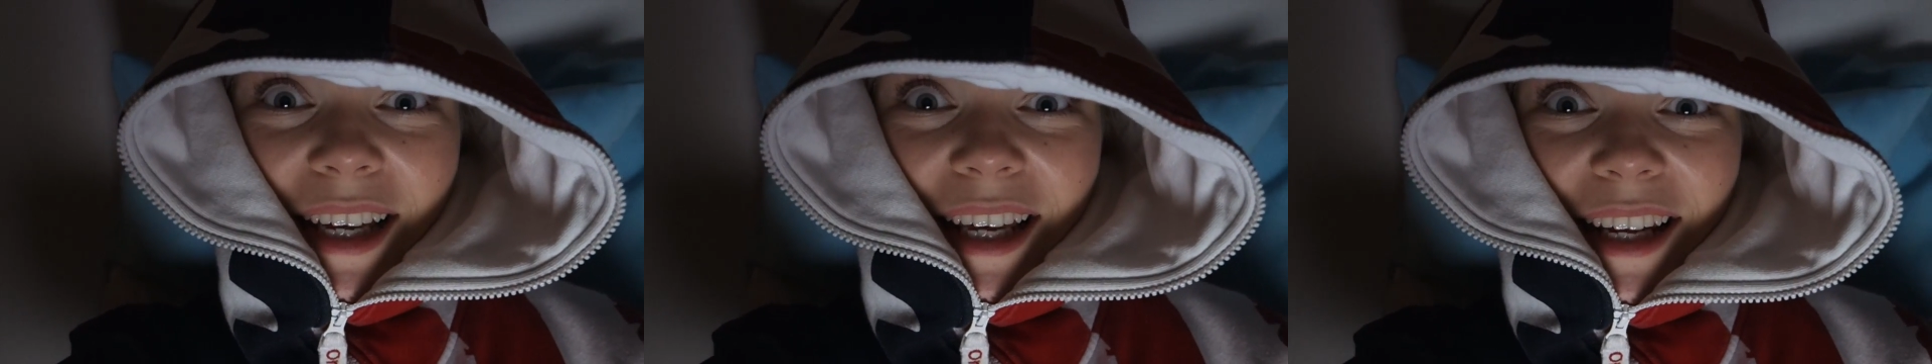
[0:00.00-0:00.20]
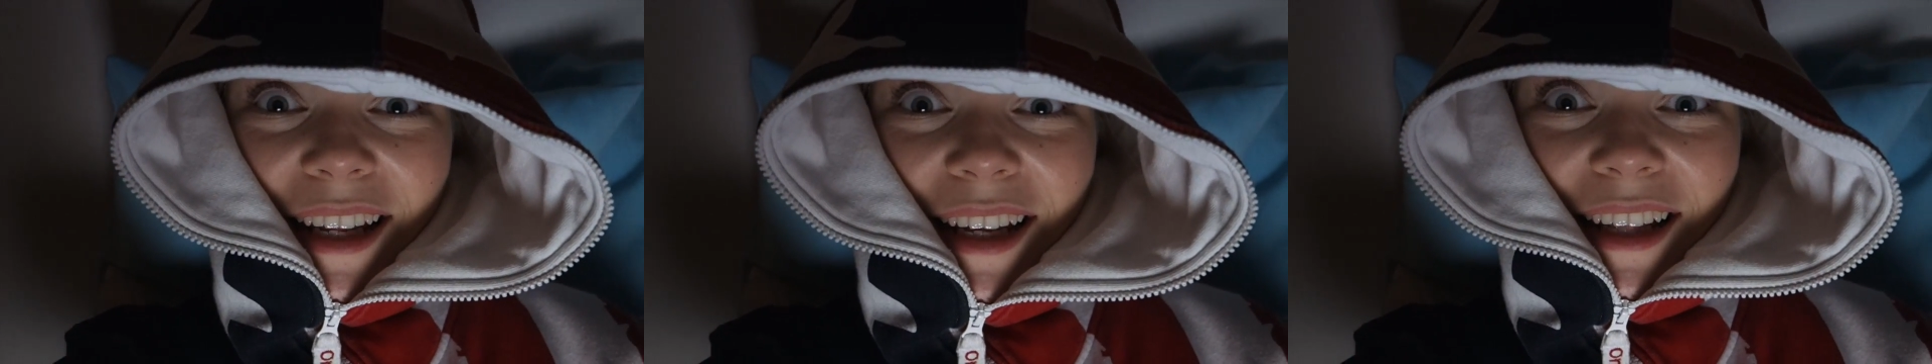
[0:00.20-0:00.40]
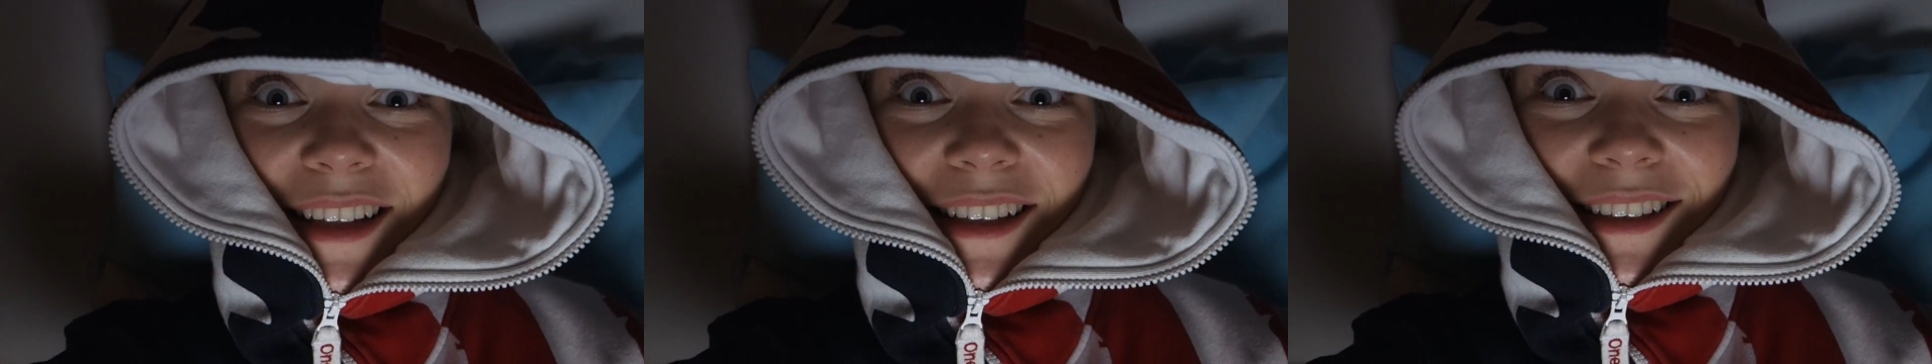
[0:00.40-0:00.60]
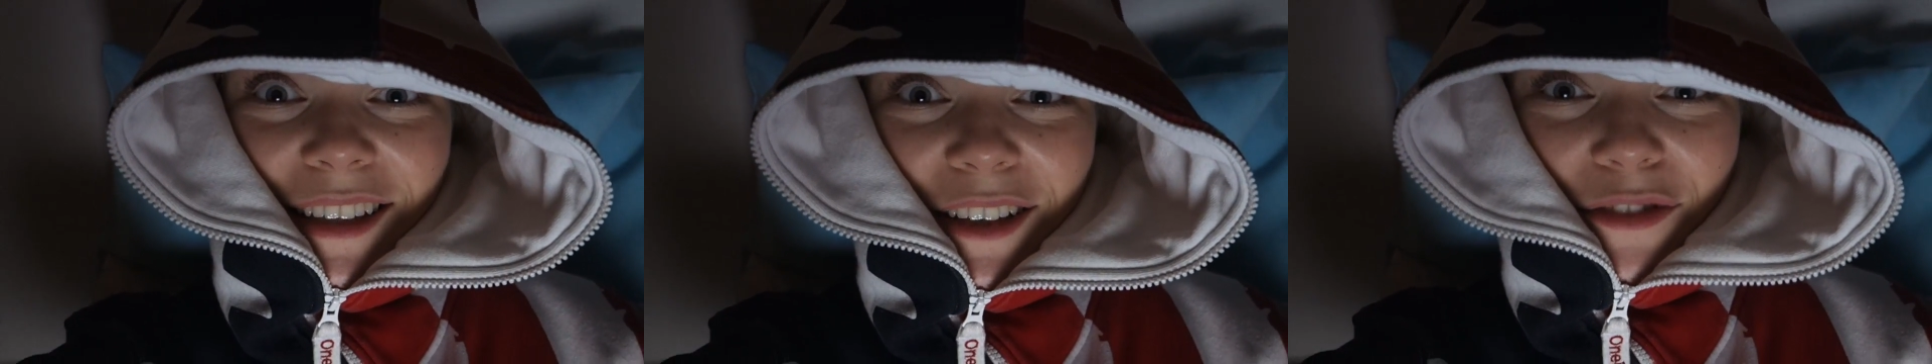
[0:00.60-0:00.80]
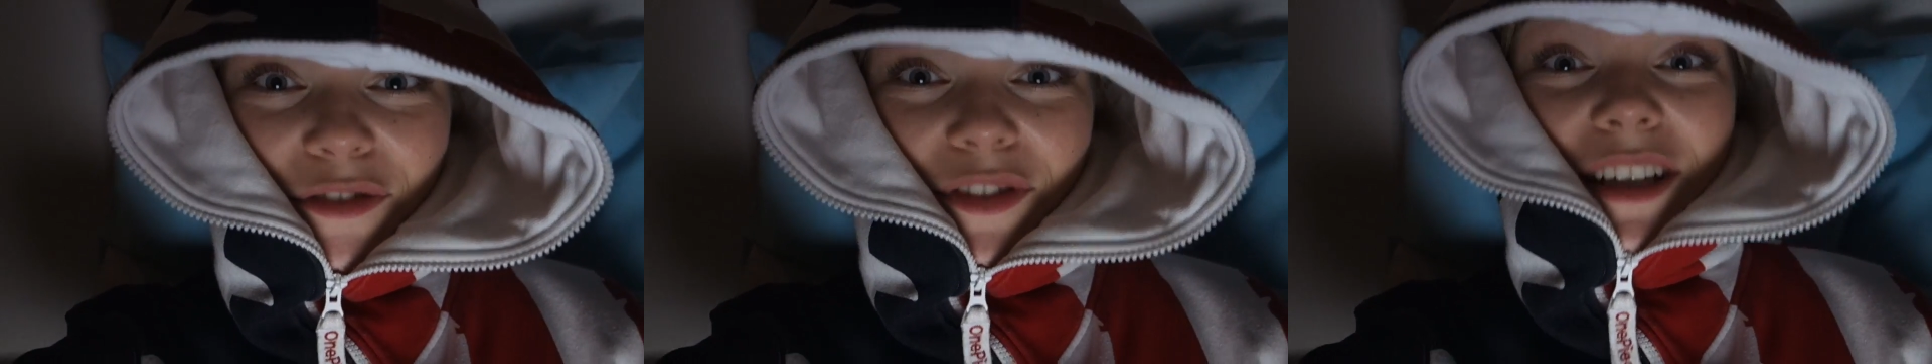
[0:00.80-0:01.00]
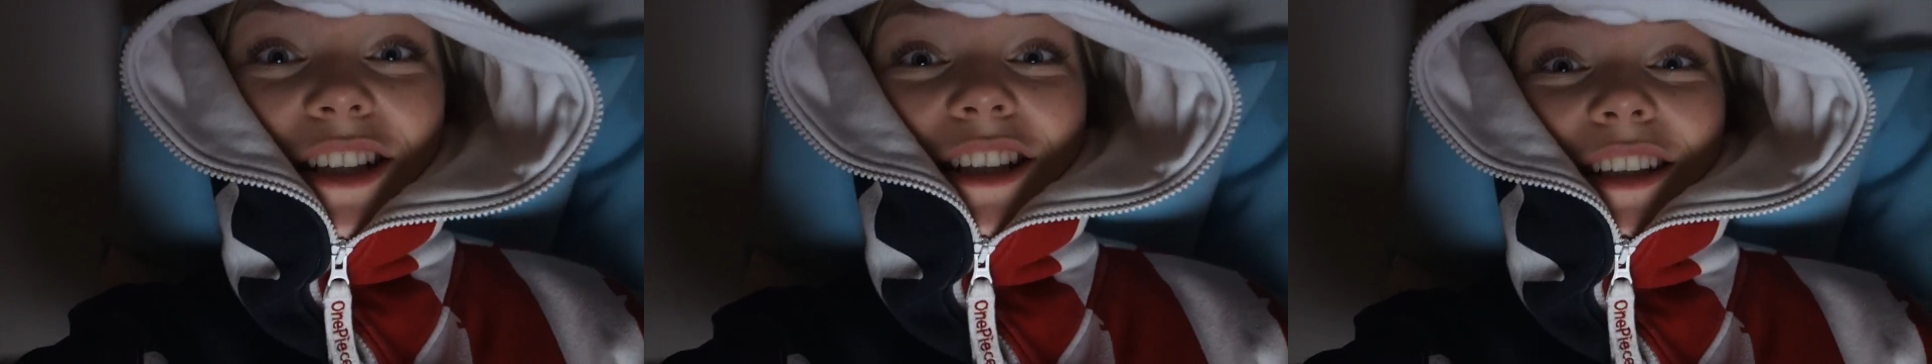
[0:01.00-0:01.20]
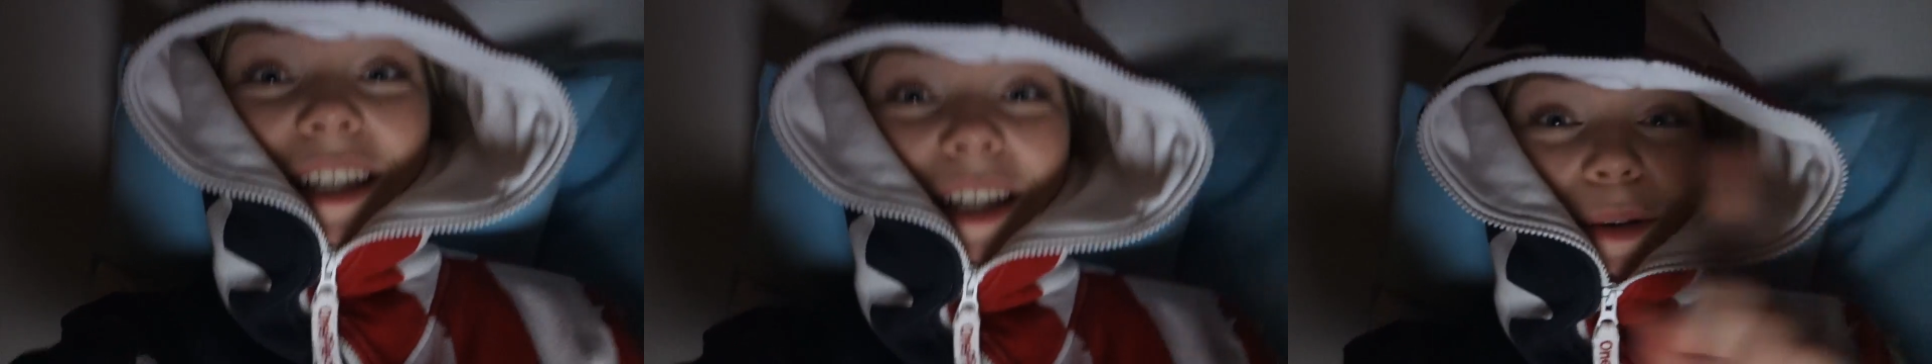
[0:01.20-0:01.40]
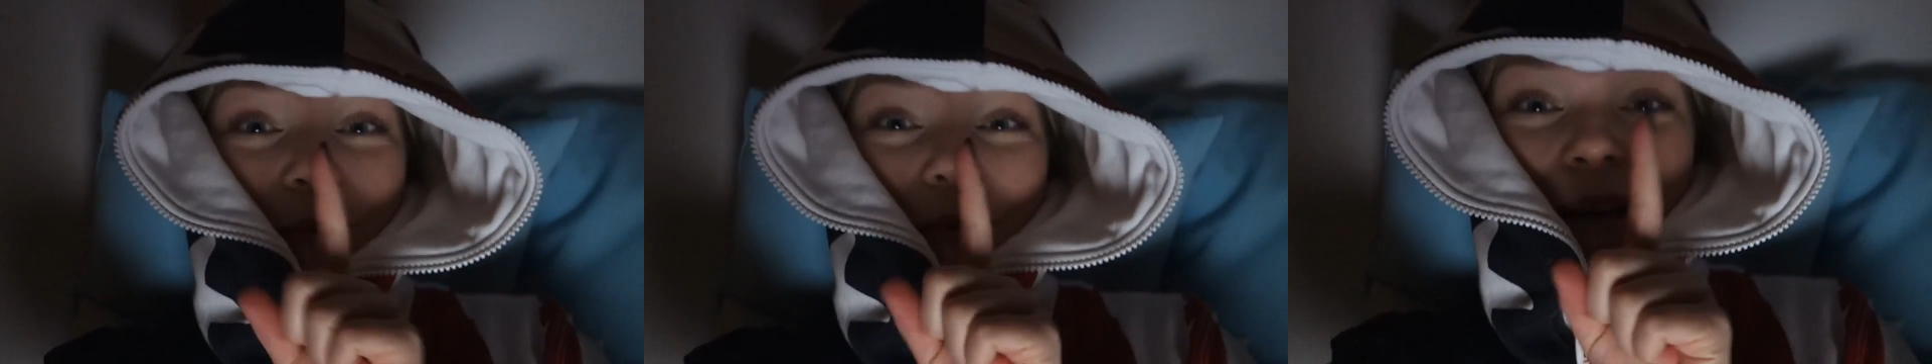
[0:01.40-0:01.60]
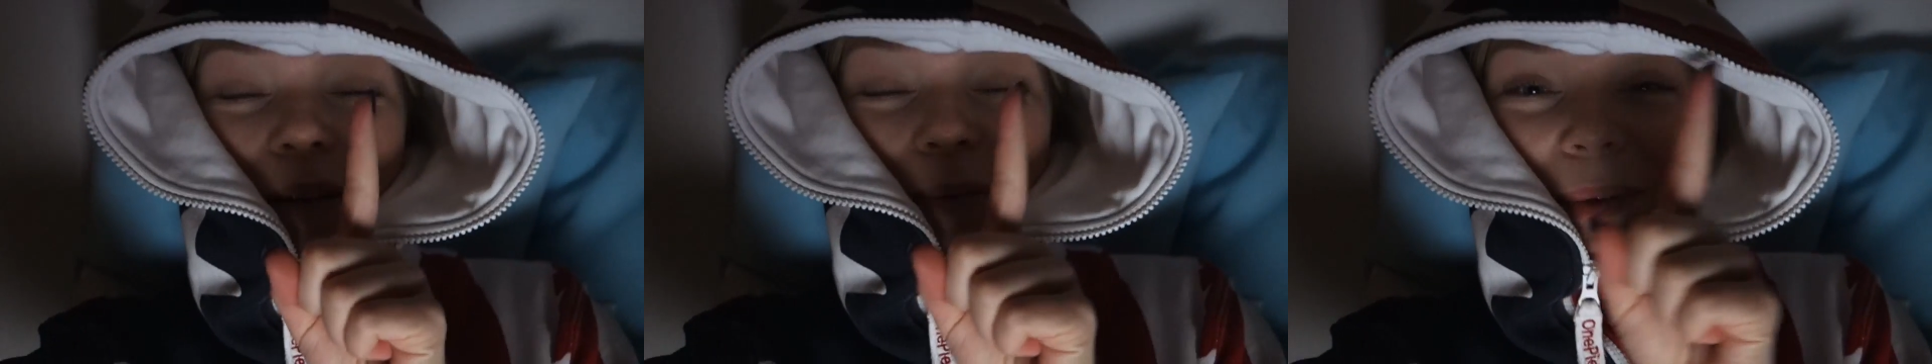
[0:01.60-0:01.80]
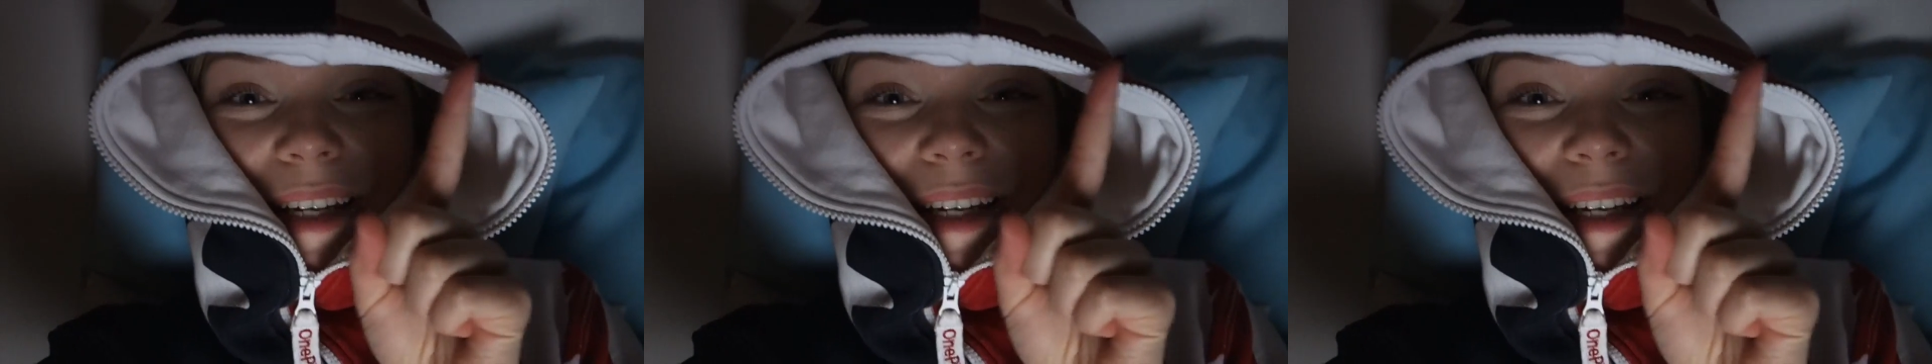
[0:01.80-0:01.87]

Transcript: and it's officially 1